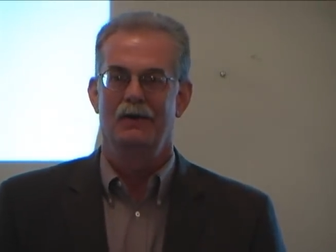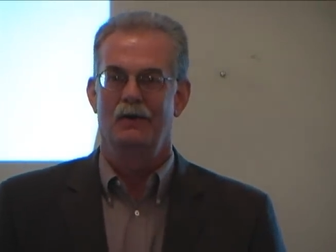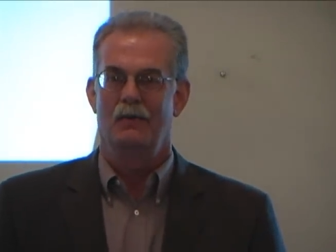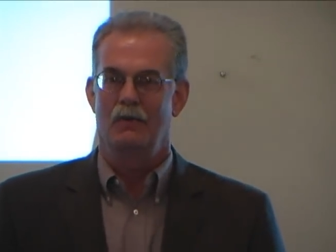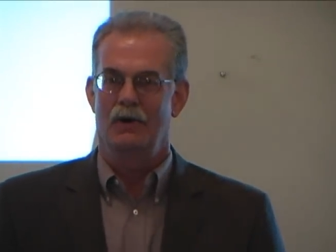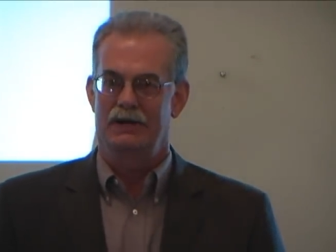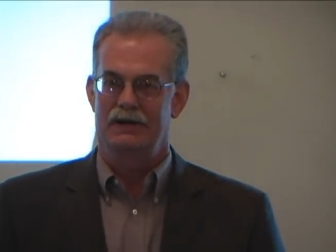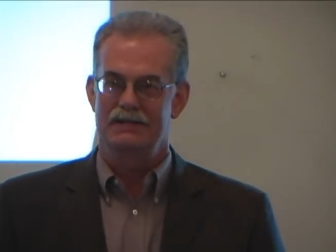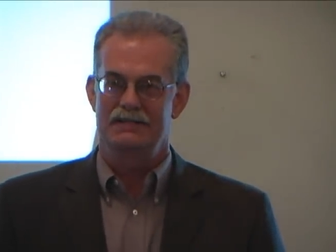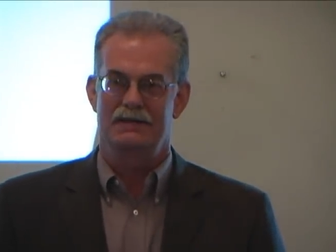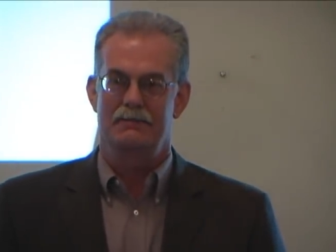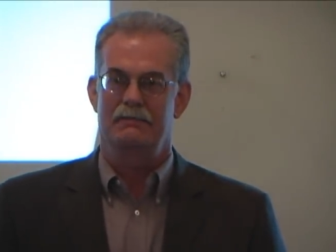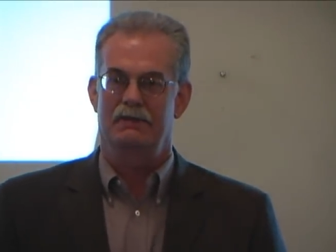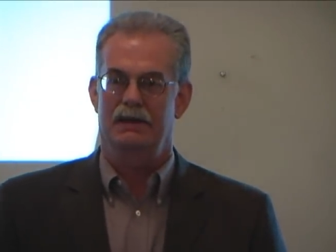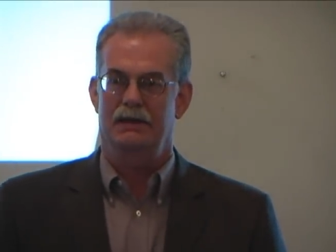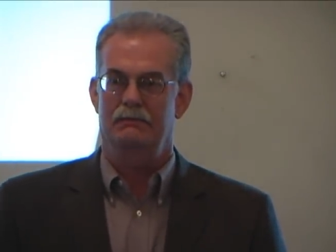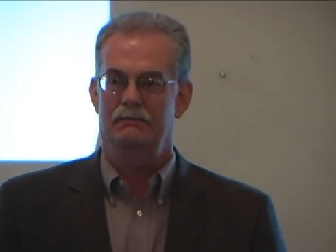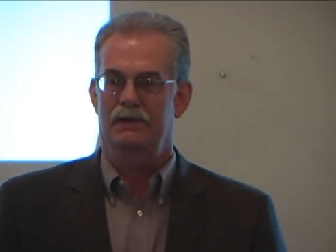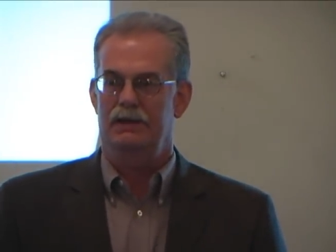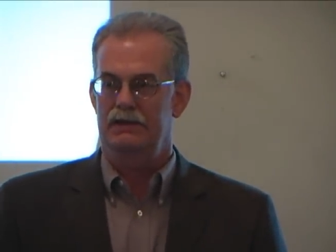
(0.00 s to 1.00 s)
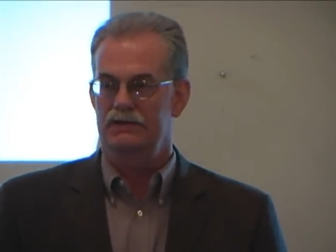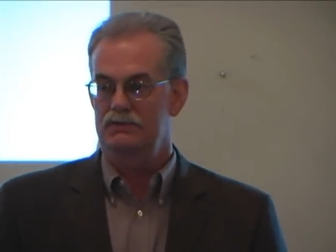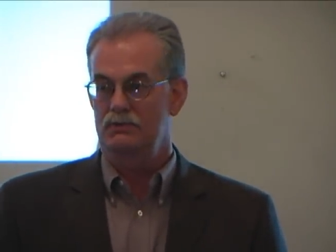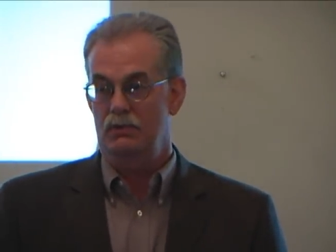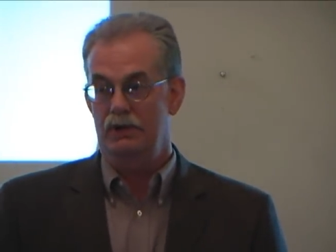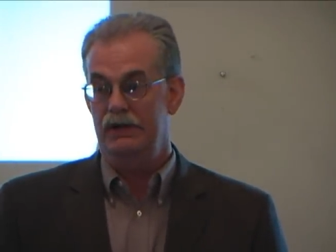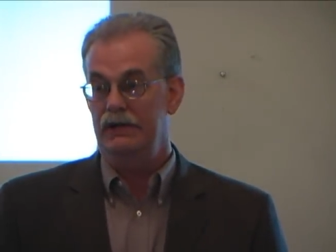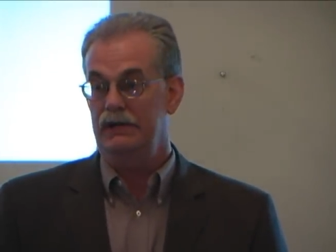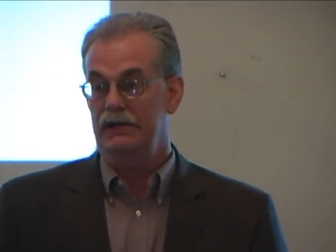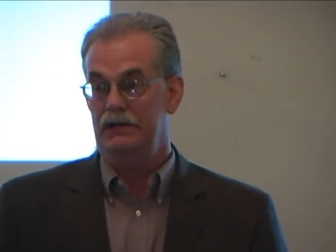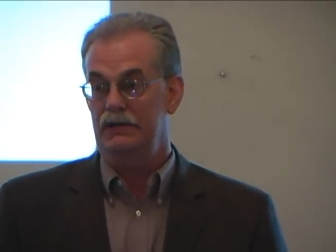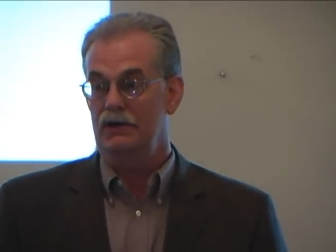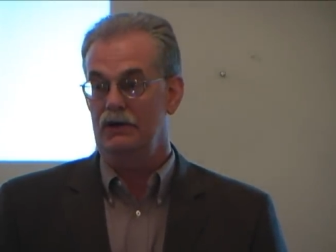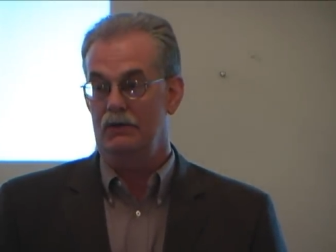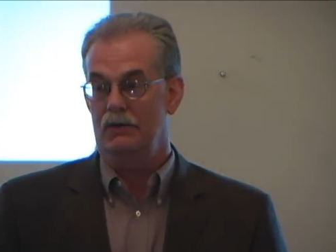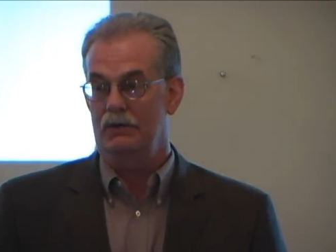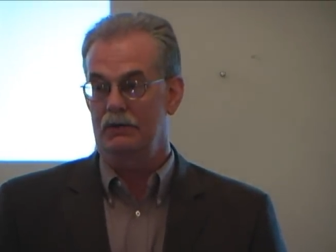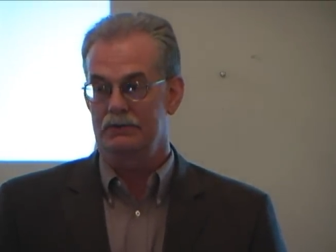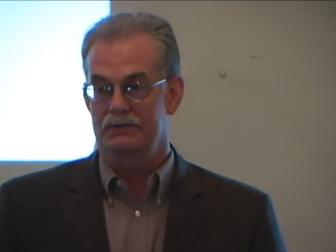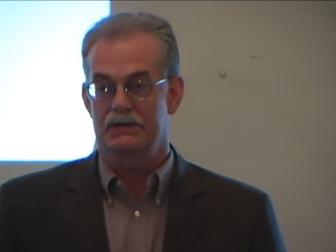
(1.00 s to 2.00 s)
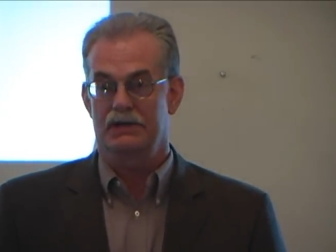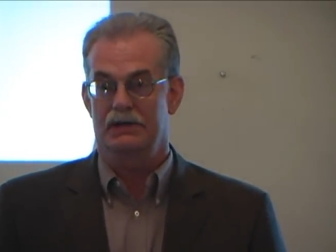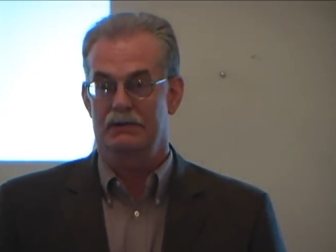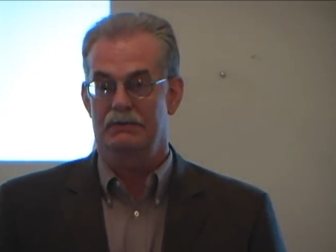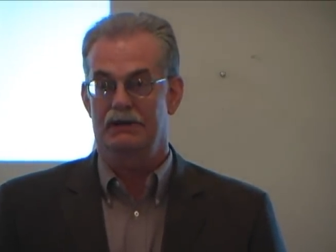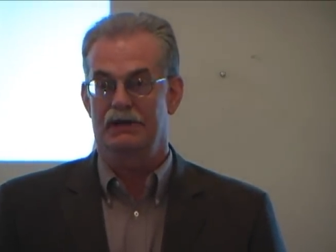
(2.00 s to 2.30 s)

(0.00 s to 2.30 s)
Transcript: what does it mean, because we didn't know what was going to